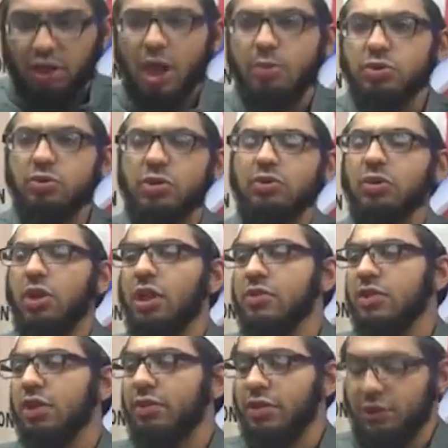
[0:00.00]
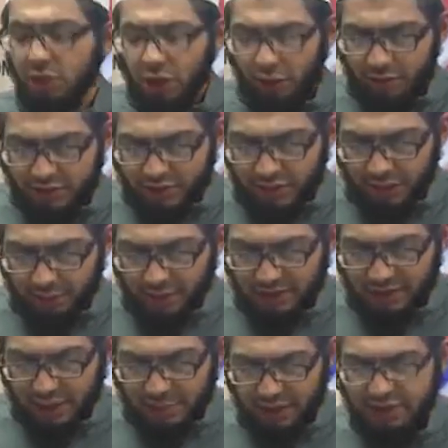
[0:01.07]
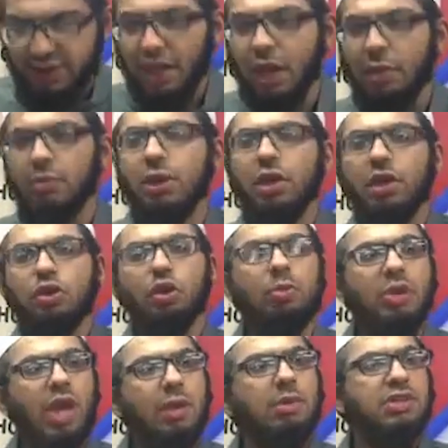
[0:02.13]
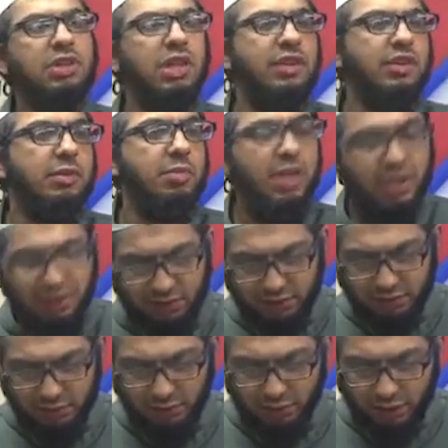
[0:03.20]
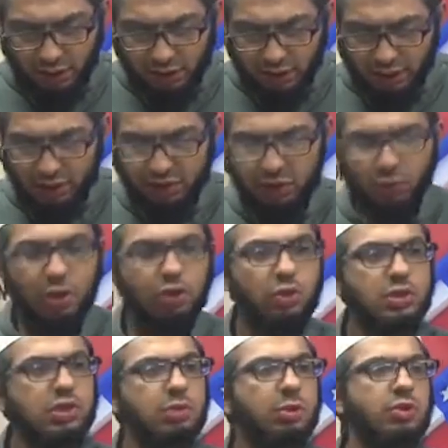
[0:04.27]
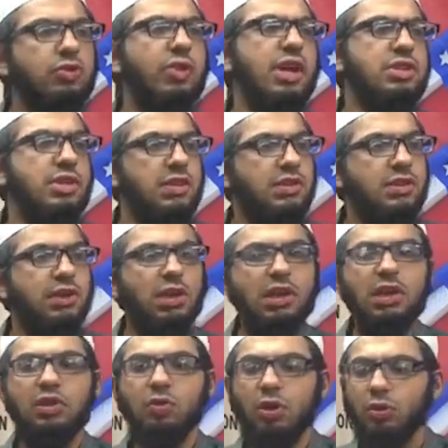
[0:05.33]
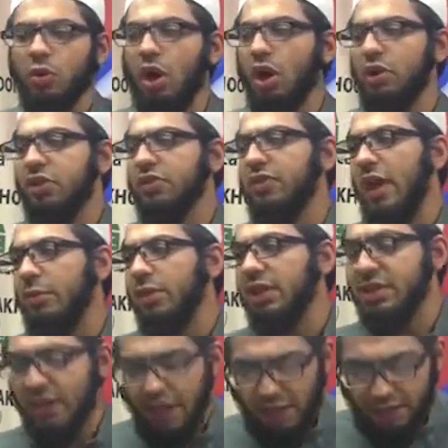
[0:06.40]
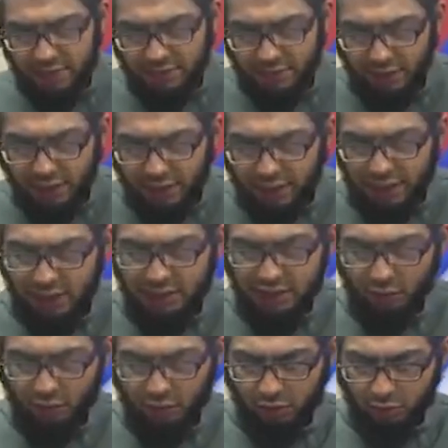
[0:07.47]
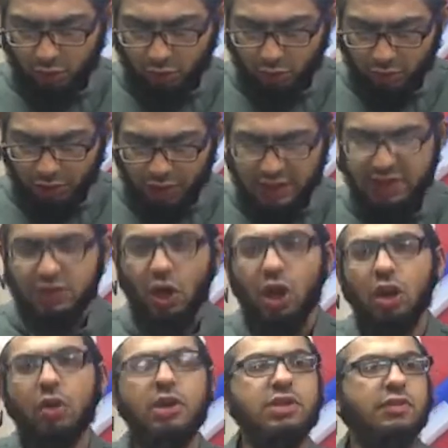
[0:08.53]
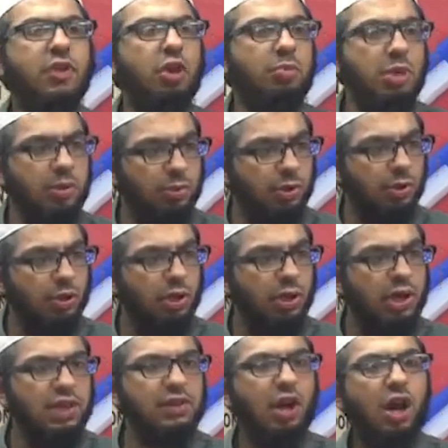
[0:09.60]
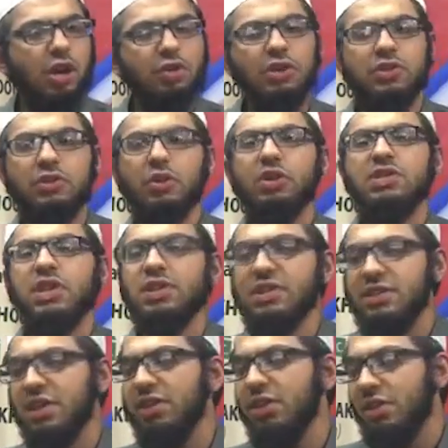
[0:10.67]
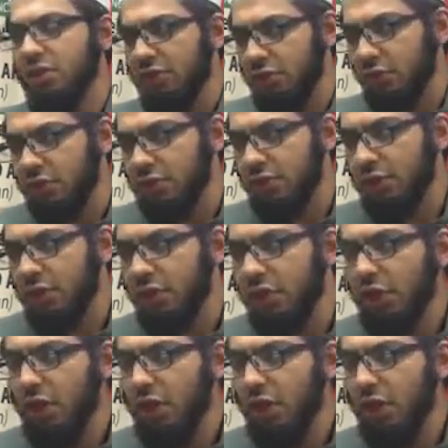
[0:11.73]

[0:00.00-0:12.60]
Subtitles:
Come to Rasulullah sallallahu alayhi wa sallam, accept Islam, you'll be able to live in peace. He's the one who is the most righteous, he's the one who honors family ties, he is the one who is tolerant of all people. His honor is yours and his dignity is yours.